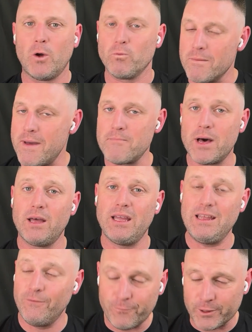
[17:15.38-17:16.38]
Remember,
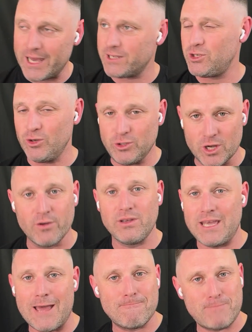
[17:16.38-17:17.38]
in flex, you
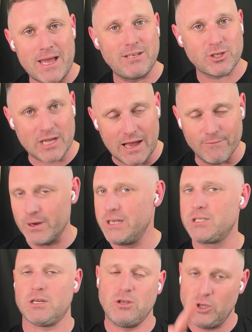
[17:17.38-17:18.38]
don't get bench
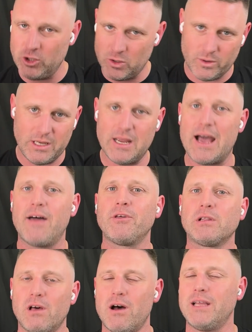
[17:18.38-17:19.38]
coverage. You do in your
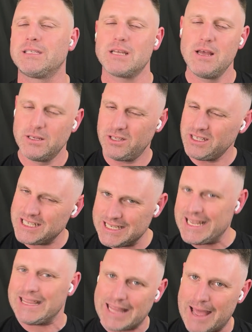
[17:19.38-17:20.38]
other lines. So
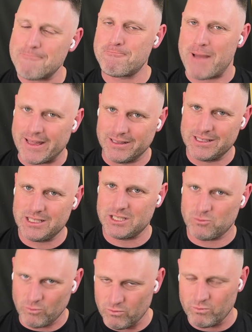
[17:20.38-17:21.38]
just get that
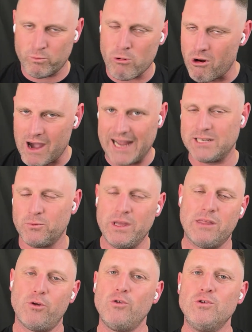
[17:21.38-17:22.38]
balance right
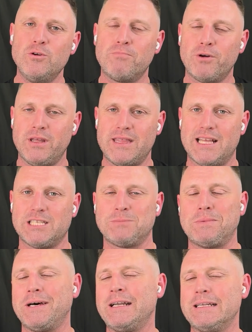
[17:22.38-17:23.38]
with who you put in that
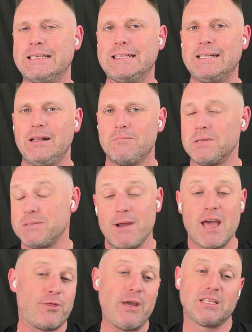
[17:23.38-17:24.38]
spot. But to
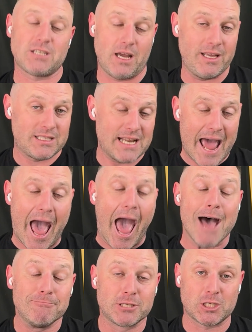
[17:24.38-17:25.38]
me, I think it's an
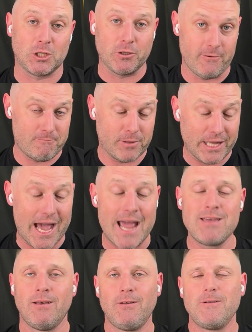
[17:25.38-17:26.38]
absolute play.